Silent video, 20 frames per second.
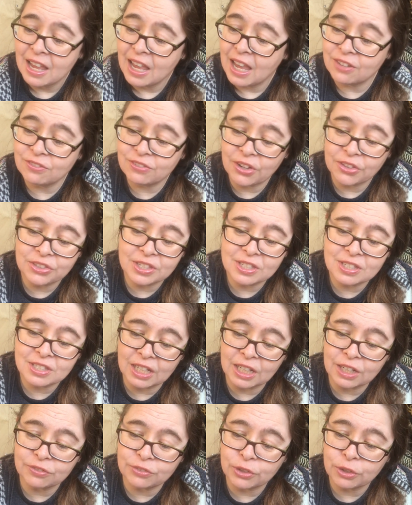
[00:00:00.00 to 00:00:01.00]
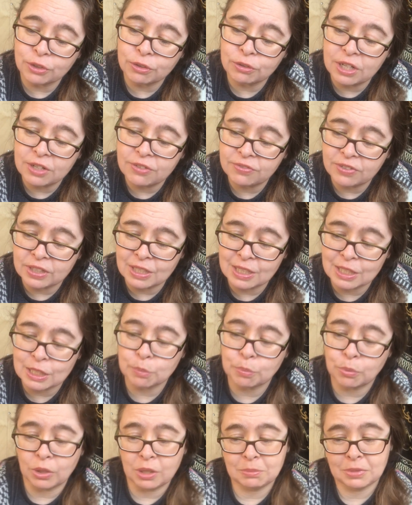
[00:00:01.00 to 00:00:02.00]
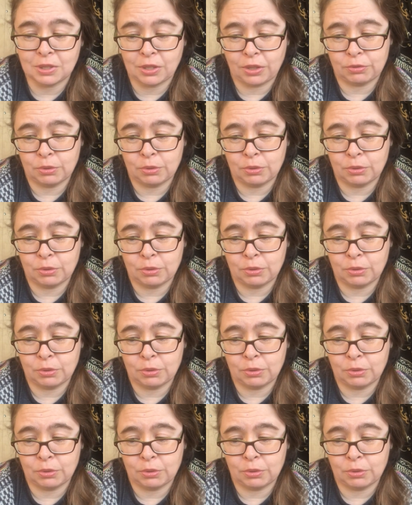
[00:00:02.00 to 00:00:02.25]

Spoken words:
and felt the sting of her grief and disappointment